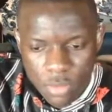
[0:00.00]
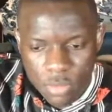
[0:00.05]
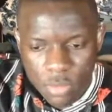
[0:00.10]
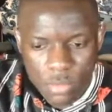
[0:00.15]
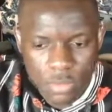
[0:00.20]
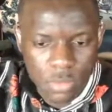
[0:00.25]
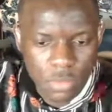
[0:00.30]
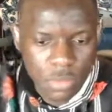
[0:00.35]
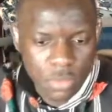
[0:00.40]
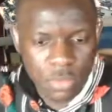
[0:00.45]
just
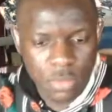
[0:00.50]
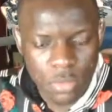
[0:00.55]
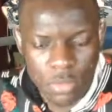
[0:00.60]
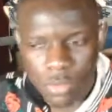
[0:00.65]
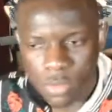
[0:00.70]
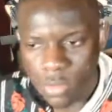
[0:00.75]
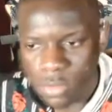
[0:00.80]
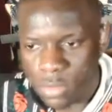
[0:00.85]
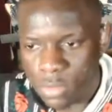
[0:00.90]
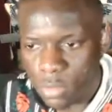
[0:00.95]
asking because
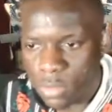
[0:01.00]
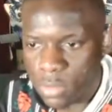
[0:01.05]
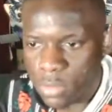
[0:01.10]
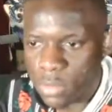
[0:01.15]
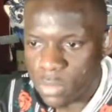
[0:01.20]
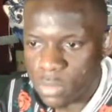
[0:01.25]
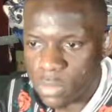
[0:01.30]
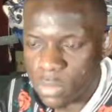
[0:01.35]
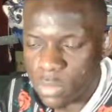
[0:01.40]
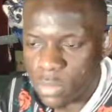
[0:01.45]
you saw when he
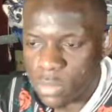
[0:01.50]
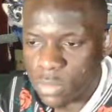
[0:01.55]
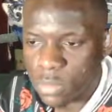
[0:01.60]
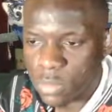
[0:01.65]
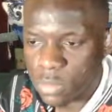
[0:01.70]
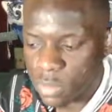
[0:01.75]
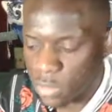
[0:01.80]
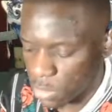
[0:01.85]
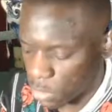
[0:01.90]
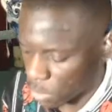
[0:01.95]
defeated
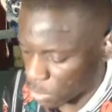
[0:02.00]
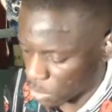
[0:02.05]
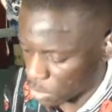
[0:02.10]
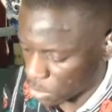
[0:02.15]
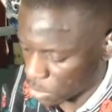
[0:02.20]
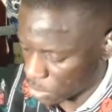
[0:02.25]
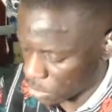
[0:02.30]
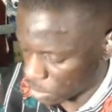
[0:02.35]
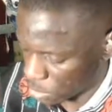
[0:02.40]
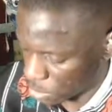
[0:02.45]

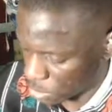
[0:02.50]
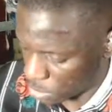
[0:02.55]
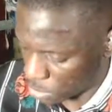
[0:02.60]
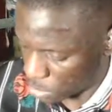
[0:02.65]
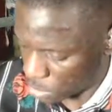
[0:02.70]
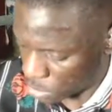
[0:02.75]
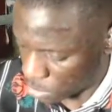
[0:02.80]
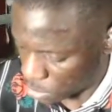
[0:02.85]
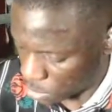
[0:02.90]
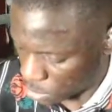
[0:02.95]
the
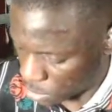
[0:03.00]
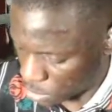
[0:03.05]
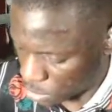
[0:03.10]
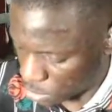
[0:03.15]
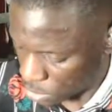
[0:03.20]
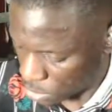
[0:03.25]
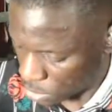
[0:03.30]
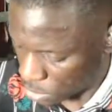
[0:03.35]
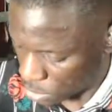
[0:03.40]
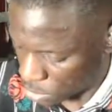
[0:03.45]
Giant
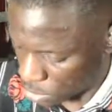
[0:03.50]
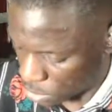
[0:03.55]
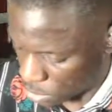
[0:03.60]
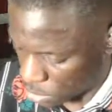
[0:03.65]
King, he